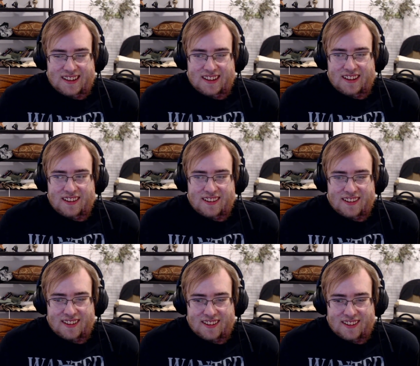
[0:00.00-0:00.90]

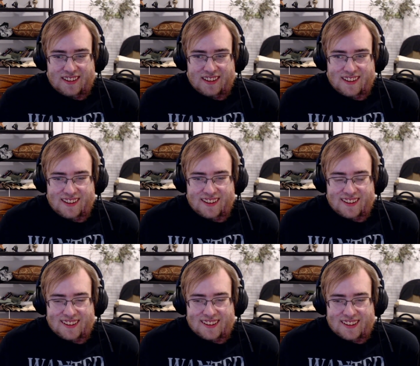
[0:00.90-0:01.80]

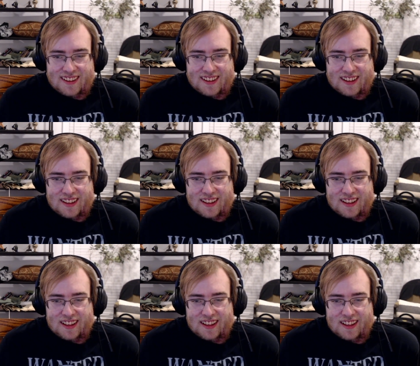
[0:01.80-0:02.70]

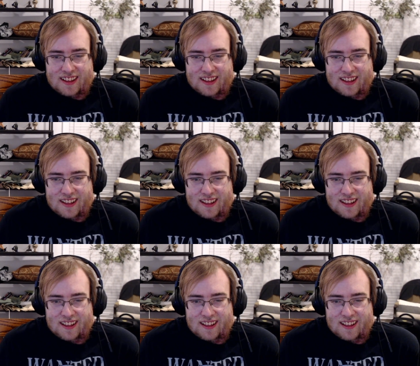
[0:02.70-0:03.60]

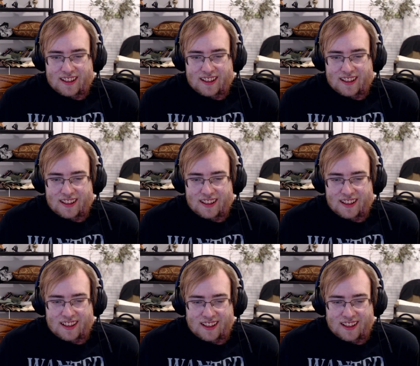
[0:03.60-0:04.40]
(silence)